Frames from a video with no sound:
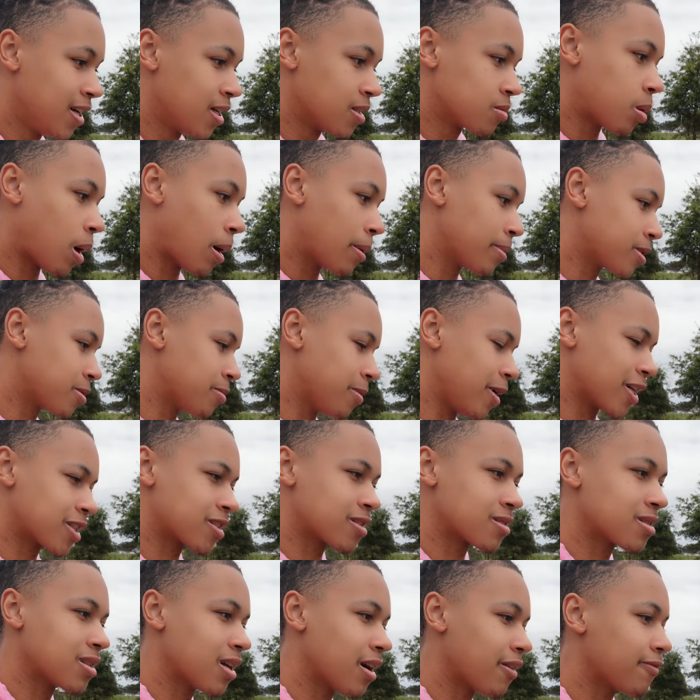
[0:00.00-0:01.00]
Probably some extra
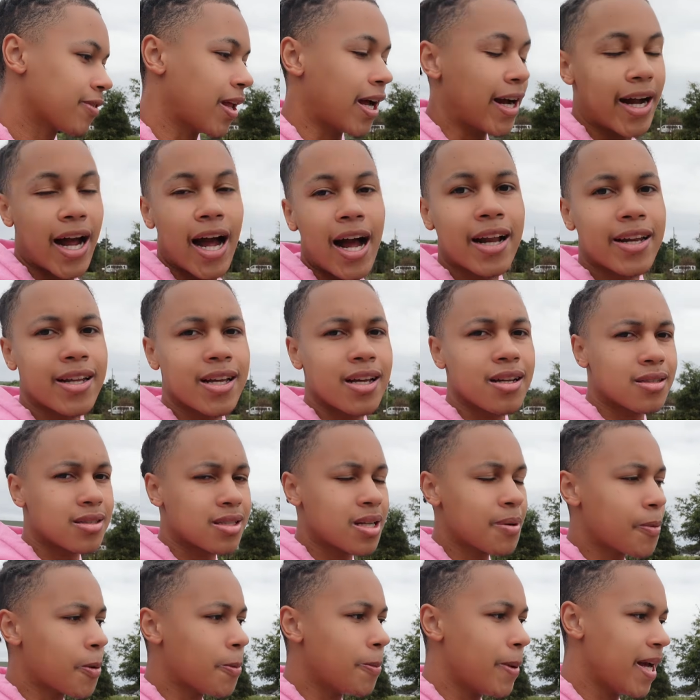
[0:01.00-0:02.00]
stuff, like did
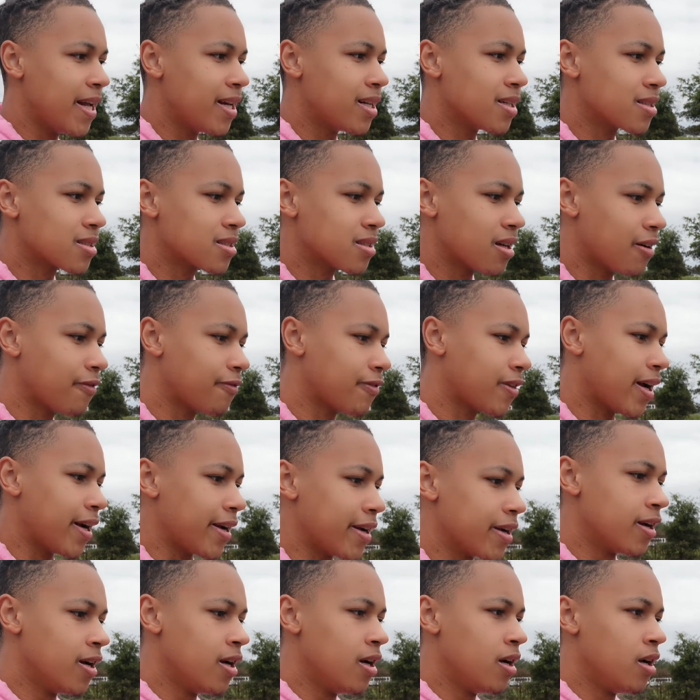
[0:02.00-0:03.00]
simple maintenance stuff, like
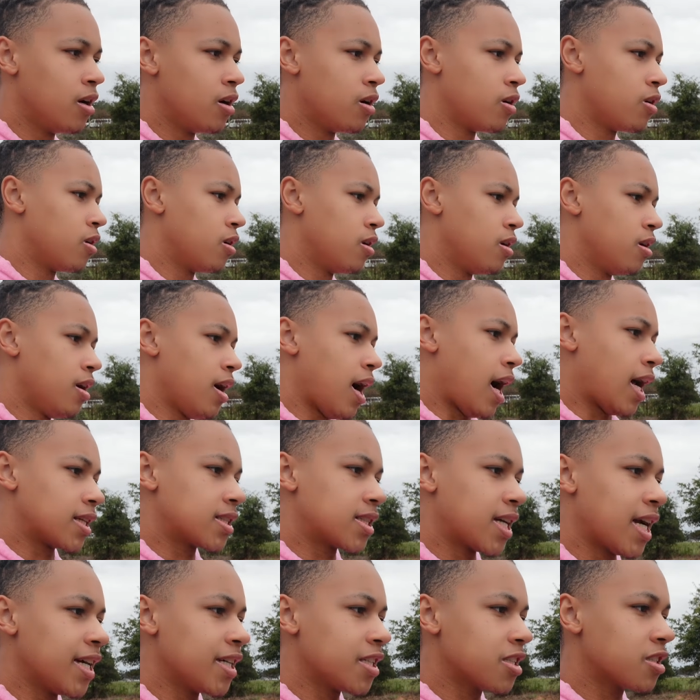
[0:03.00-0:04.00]
I
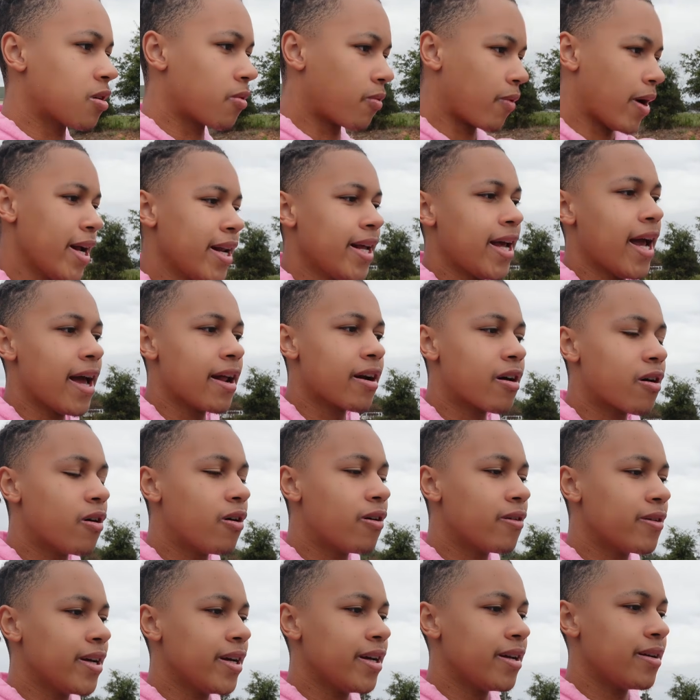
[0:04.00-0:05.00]
changed the radiator
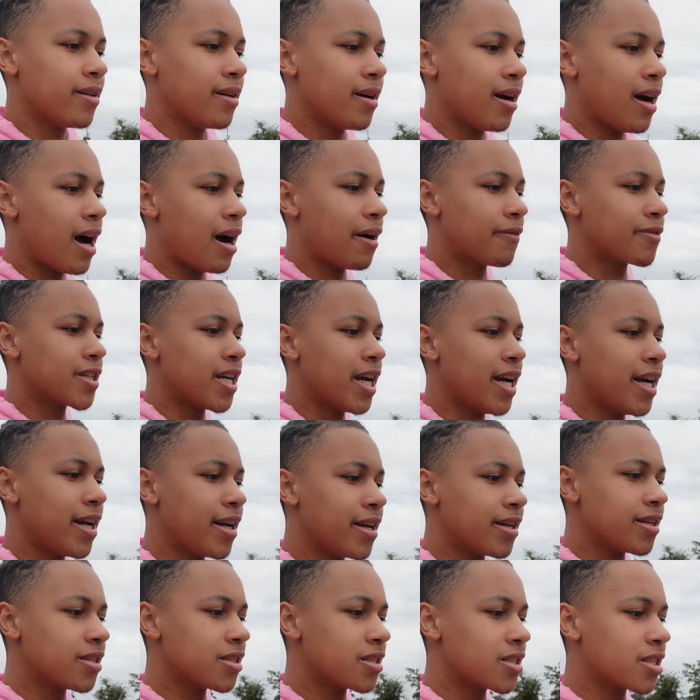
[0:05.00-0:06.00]
on it, I've
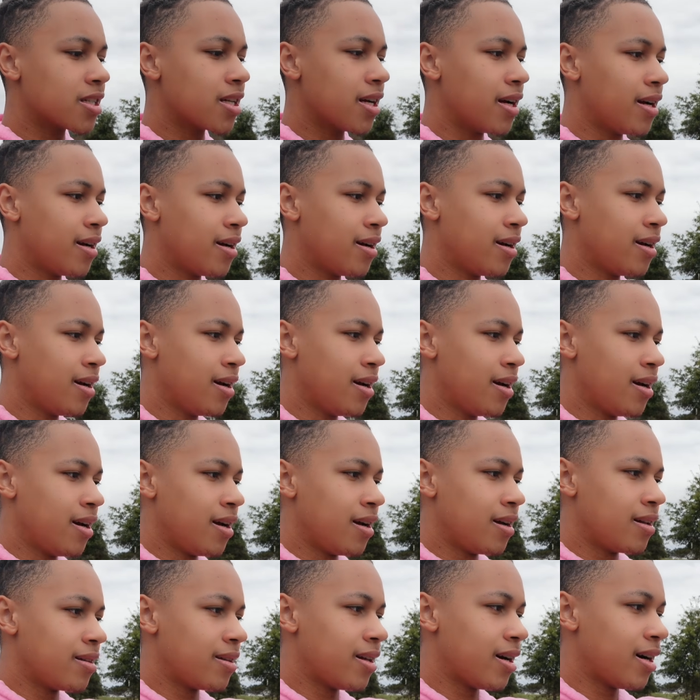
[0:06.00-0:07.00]
changed
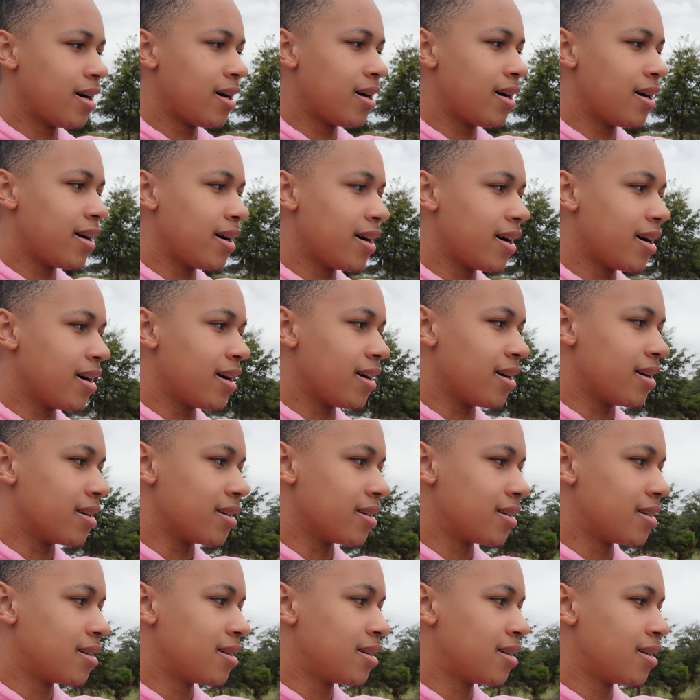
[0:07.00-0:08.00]
the
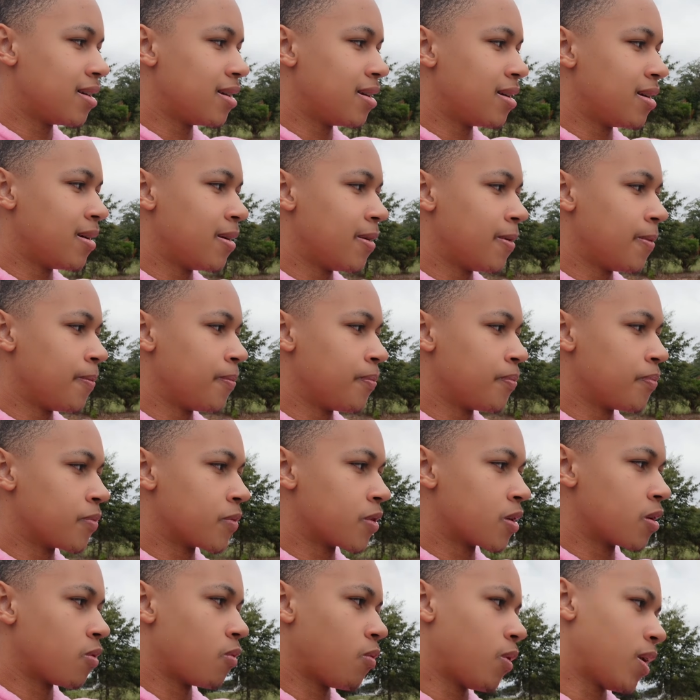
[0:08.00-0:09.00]

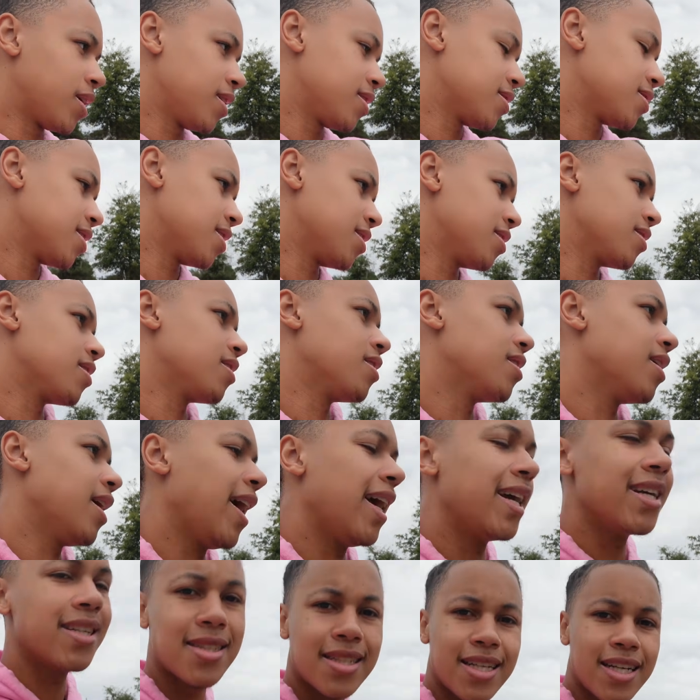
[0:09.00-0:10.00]
the
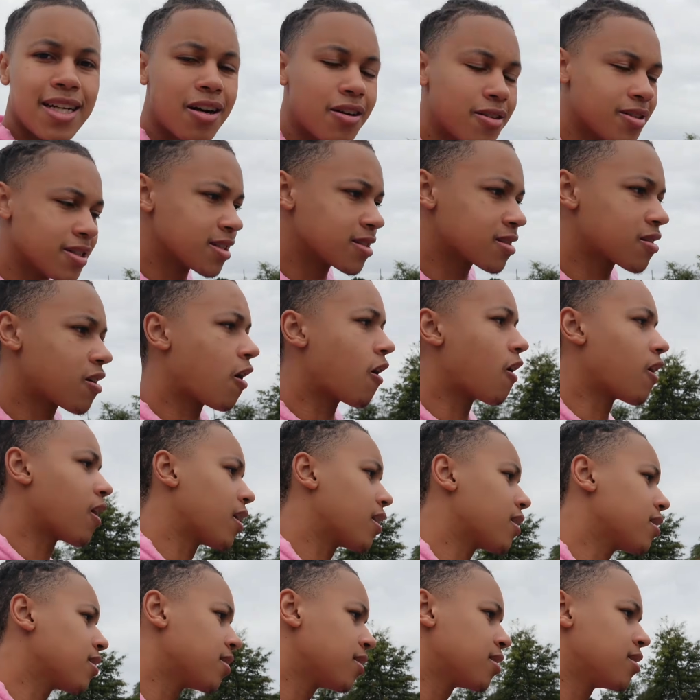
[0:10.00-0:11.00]
AC on this
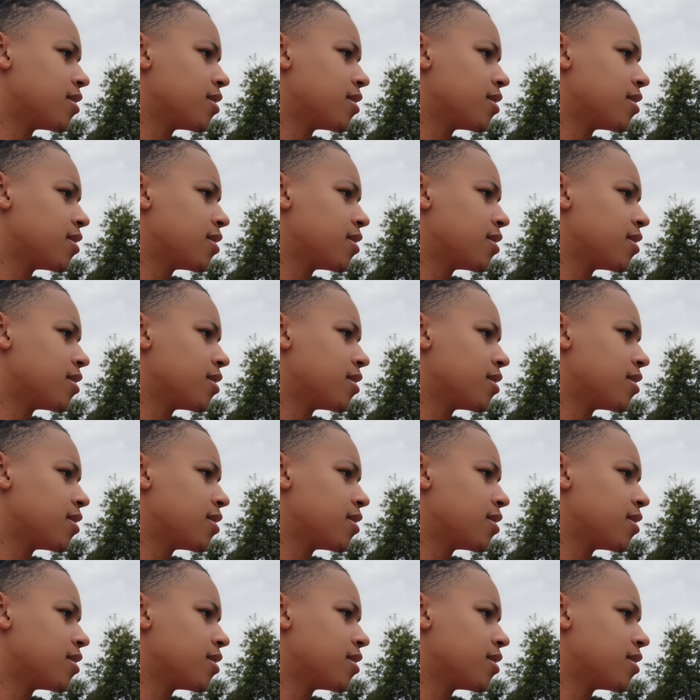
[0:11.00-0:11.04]
car,